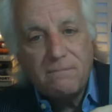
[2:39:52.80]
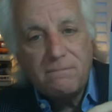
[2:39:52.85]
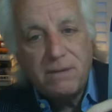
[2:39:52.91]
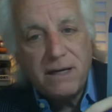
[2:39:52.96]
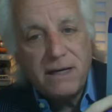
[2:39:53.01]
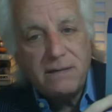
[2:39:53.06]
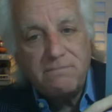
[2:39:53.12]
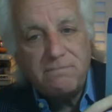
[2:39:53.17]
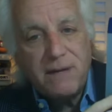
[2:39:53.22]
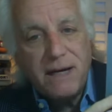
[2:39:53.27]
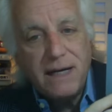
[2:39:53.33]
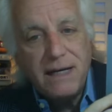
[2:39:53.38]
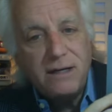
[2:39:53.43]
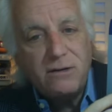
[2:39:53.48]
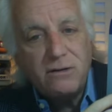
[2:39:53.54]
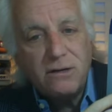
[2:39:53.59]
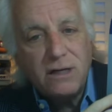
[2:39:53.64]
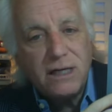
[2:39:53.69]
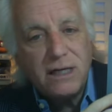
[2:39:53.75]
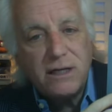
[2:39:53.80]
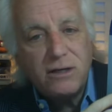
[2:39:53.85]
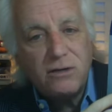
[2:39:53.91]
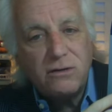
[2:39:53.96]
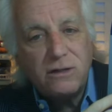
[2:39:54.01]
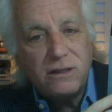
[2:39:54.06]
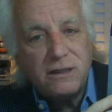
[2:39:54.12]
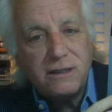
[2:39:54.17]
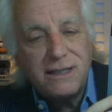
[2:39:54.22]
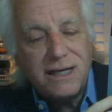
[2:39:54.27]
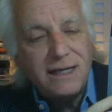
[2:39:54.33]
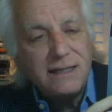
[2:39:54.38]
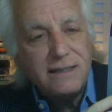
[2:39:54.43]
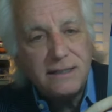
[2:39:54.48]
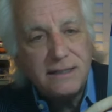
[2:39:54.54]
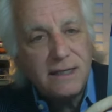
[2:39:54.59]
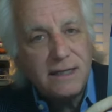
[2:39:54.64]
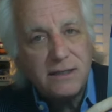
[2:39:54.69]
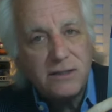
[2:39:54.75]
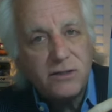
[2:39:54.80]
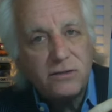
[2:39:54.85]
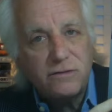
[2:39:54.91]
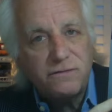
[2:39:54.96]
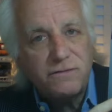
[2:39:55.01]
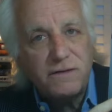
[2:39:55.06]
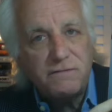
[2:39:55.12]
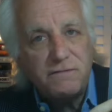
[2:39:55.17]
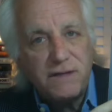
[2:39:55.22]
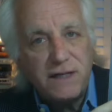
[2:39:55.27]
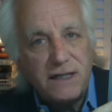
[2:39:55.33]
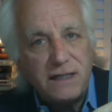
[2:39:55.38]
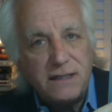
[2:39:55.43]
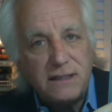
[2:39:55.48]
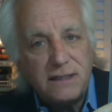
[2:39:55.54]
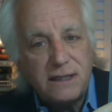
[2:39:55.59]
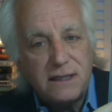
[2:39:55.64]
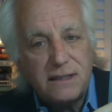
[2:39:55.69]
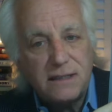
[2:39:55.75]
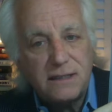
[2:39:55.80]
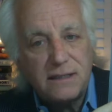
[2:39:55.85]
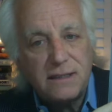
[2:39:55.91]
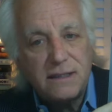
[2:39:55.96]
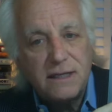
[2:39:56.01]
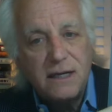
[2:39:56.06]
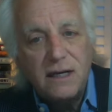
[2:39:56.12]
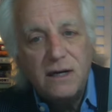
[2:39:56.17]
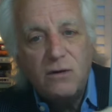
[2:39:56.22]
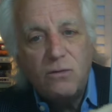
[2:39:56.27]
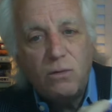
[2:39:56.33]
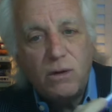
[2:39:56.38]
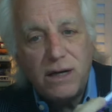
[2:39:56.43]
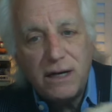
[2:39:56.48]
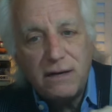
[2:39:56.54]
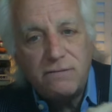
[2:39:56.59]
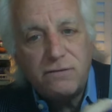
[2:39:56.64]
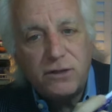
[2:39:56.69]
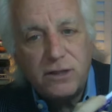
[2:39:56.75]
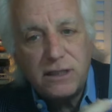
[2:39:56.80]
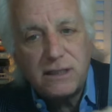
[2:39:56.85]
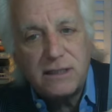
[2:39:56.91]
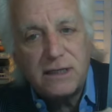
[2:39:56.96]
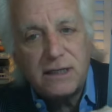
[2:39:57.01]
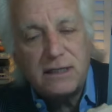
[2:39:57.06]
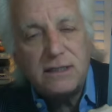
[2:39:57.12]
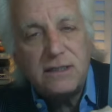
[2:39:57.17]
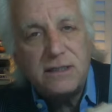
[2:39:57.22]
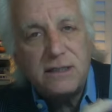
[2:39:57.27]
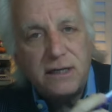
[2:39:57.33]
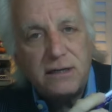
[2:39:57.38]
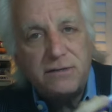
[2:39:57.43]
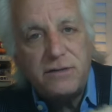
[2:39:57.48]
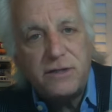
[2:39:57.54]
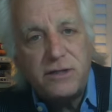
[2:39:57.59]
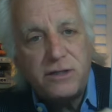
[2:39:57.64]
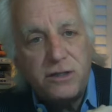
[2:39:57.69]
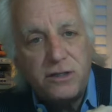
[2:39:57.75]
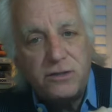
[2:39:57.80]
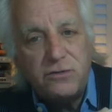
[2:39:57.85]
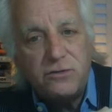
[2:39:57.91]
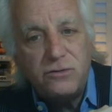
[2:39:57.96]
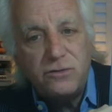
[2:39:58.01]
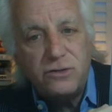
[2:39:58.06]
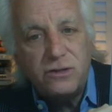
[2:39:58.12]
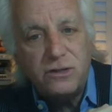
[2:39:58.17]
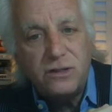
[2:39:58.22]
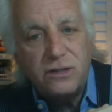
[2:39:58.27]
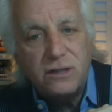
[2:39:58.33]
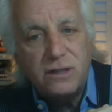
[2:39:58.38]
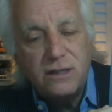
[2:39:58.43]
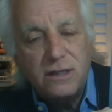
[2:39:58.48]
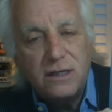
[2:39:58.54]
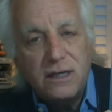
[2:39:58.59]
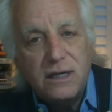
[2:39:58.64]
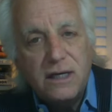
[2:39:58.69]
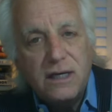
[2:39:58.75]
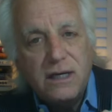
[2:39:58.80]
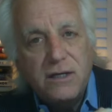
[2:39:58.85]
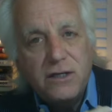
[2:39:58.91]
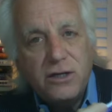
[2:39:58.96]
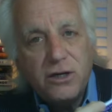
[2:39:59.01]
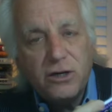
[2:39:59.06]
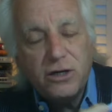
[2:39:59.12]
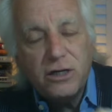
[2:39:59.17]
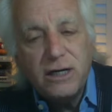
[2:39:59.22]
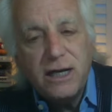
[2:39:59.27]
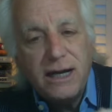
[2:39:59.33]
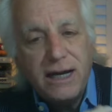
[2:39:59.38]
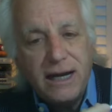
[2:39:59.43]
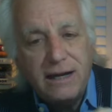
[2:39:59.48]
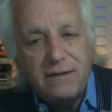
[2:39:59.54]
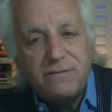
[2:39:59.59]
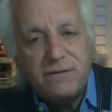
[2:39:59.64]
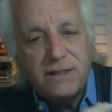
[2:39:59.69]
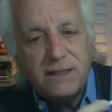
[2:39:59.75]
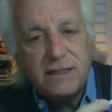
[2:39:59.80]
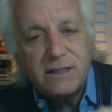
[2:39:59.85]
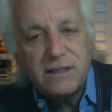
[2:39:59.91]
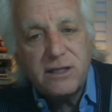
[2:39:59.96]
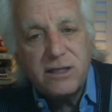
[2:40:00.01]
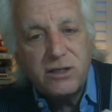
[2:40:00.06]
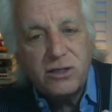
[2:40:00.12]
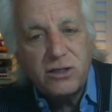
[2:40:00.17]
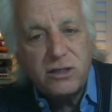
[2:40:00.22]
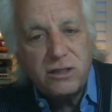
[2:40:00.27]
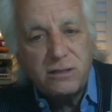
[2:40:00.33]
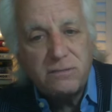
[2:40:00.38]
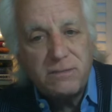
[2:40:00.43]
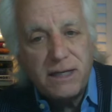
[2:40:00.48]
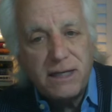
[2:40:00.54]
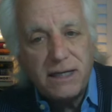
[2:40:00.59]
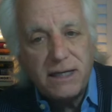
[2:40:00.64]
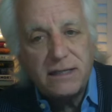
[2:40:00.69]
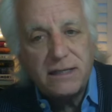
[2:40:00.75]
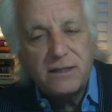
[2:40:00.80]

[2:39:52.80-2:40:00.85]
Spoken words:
But it might only go to 10 cents or 15 cents. Whatever it does on the news, you're going to have a decision to make.